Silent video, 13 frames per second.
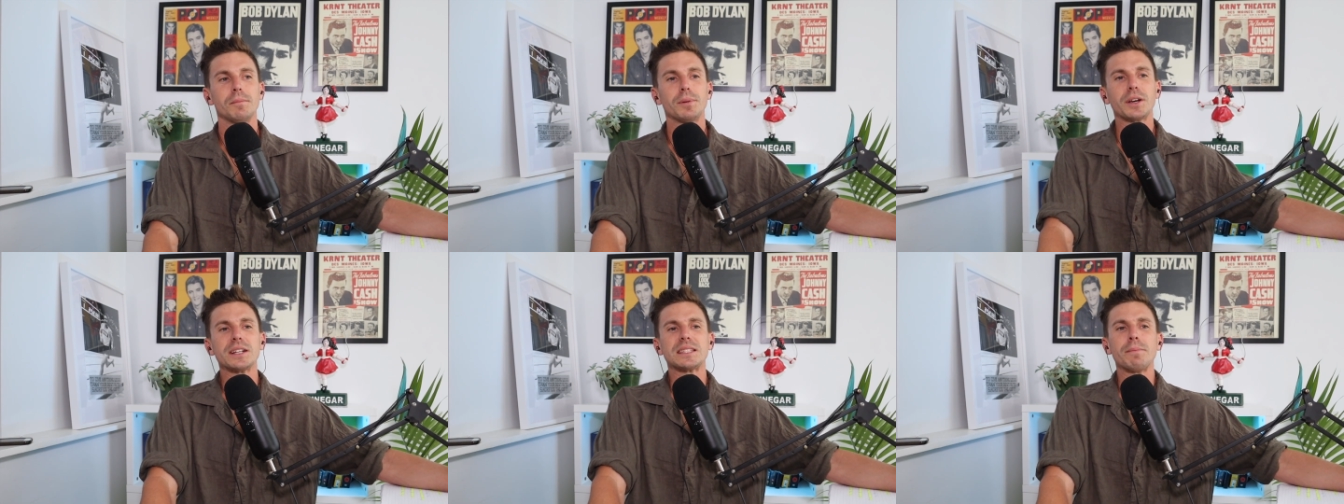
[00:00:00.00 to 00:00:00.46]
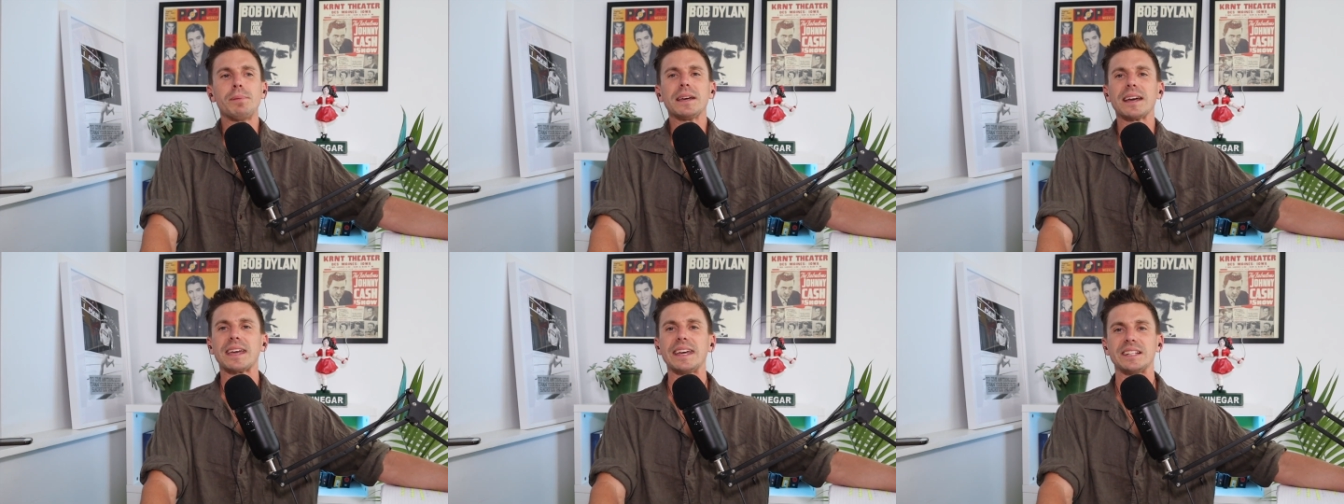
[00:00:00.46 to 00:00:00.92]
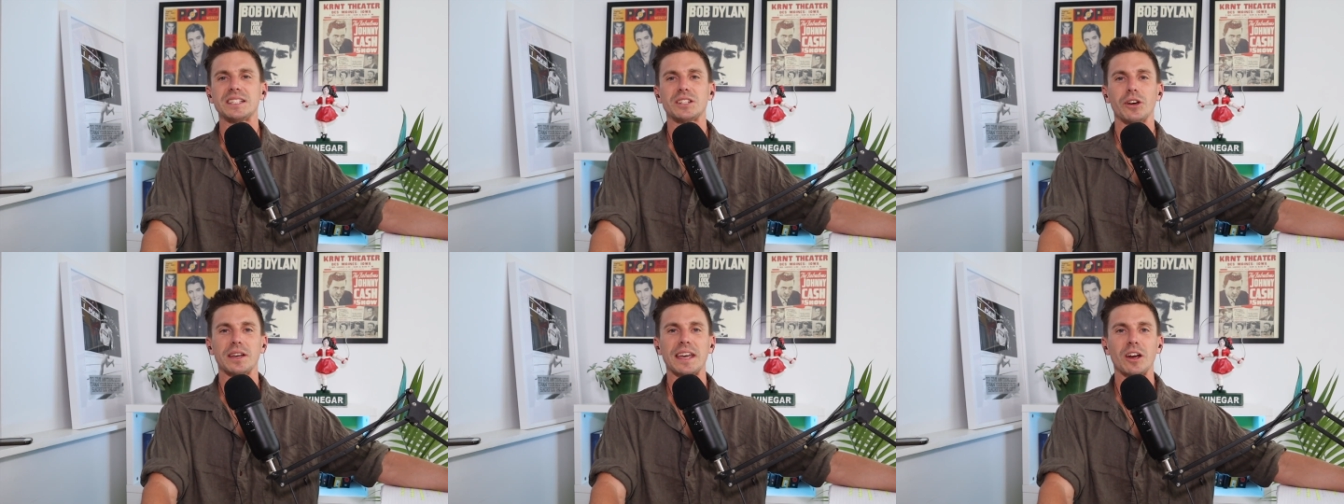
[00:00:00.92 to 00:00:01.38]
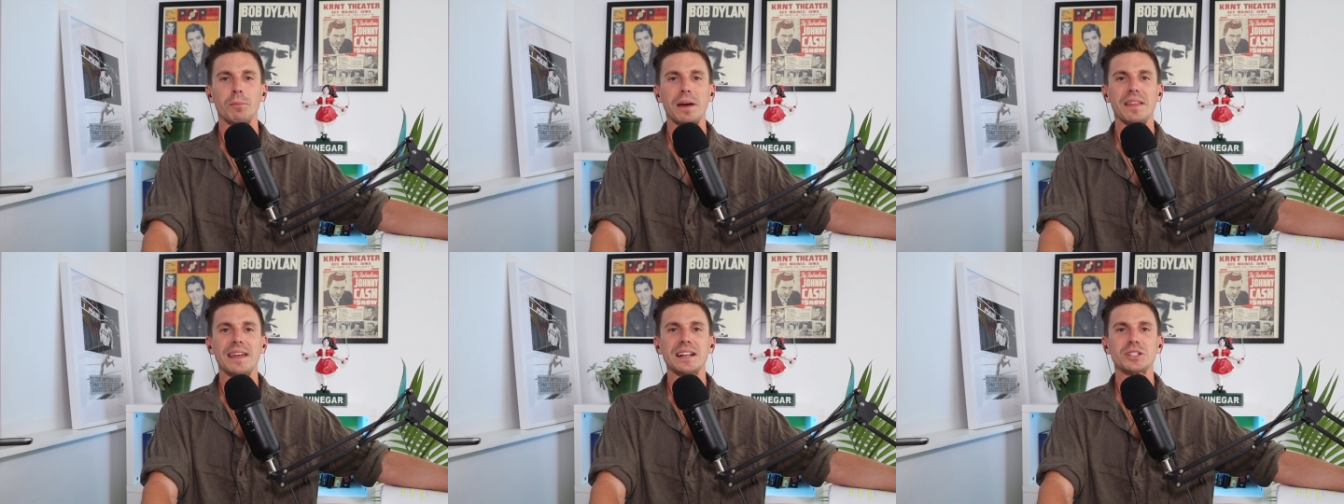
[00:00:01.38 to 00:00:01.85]
because the bigger kids don't care
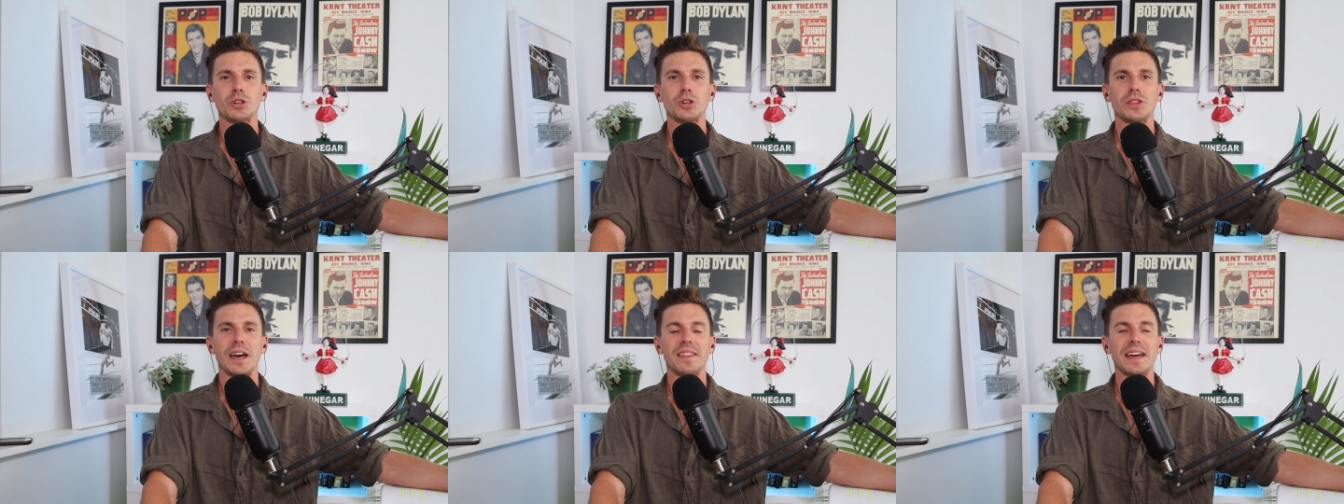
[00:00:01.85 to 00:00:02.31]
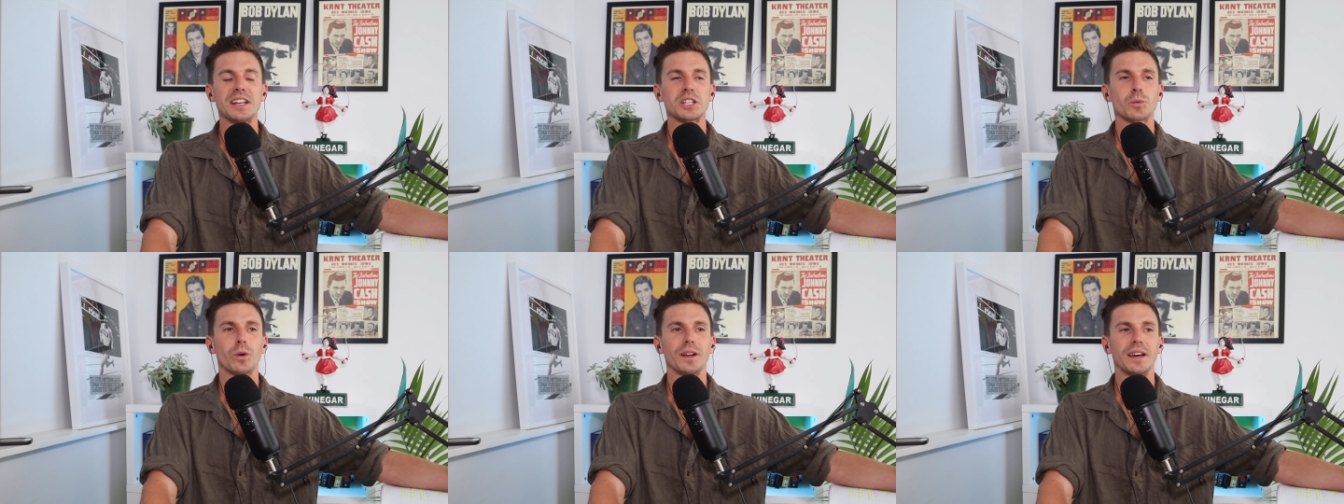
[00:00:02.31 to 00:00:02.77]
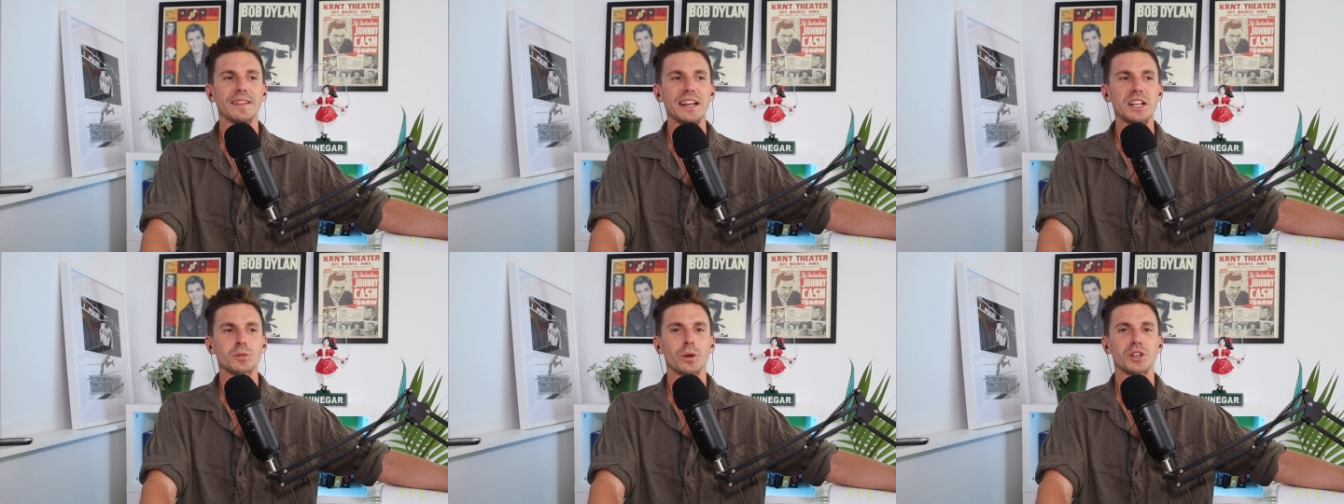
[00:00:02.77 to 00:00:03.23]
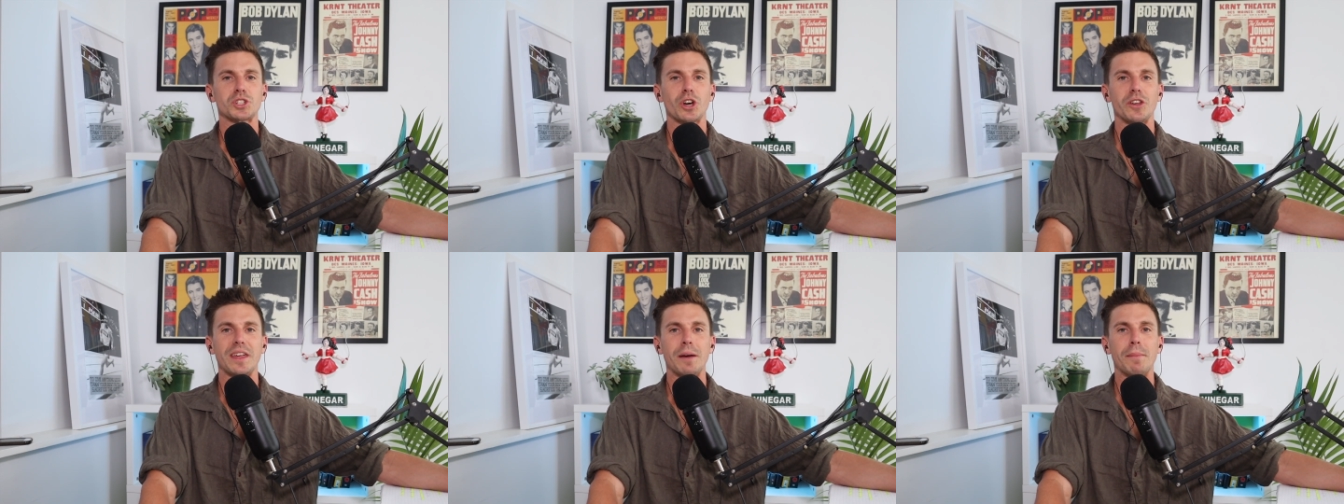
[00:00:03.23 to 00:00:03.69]
about that, do they? They just wanna they just wanna
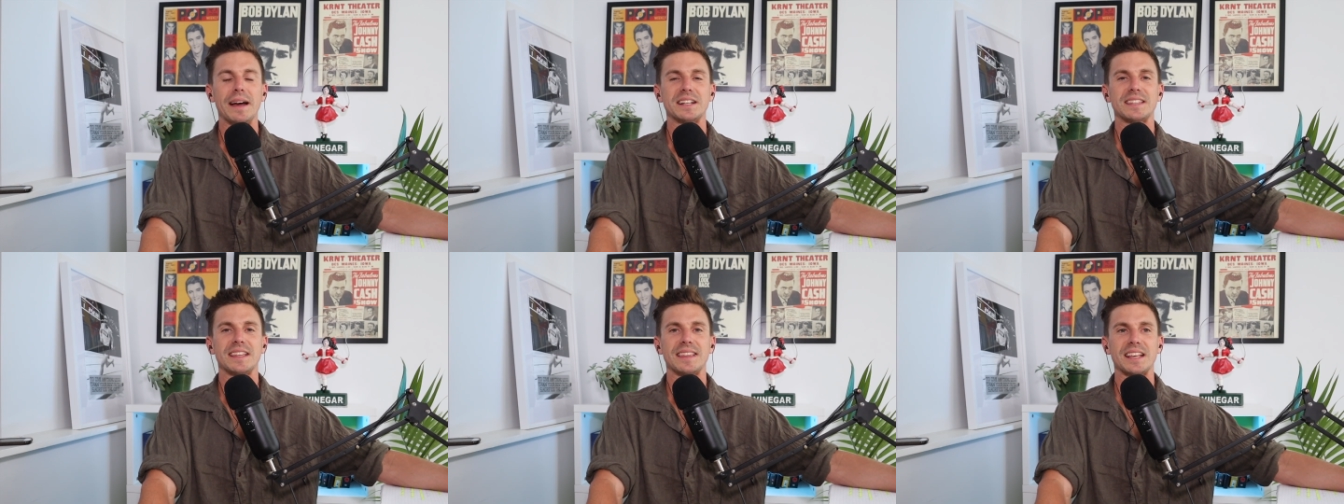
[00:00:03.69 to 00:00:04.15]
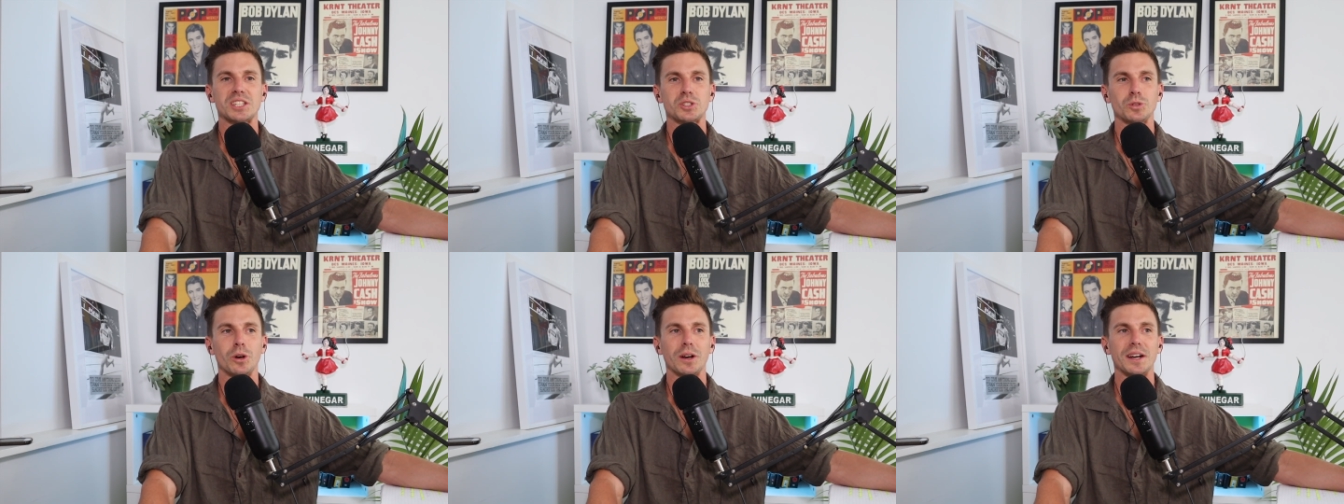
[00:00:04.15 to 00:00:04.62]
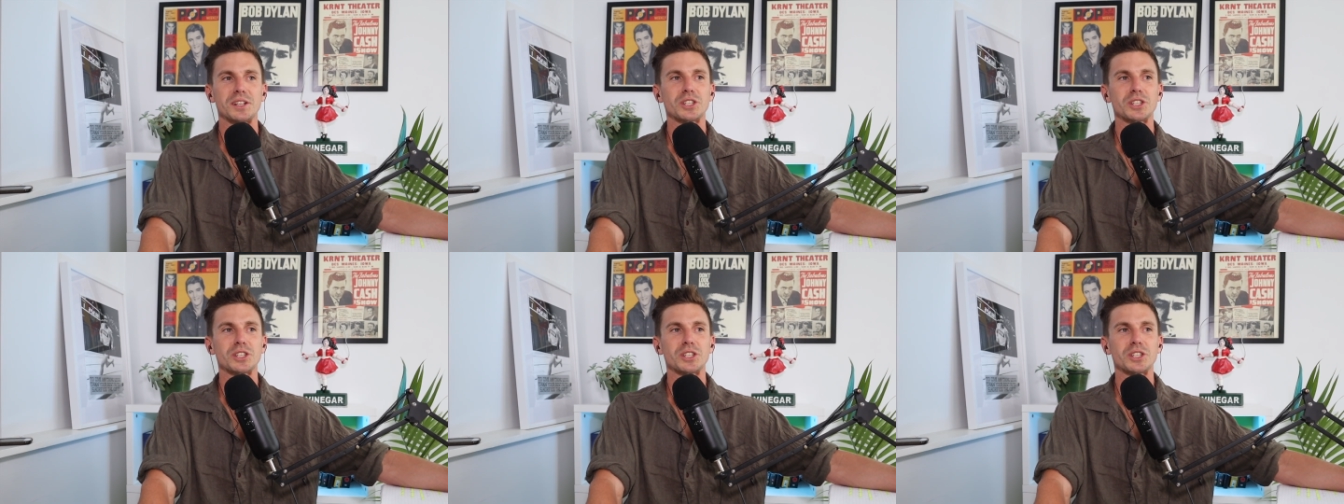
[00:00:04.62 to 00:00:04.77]
show their mates that they're stronger.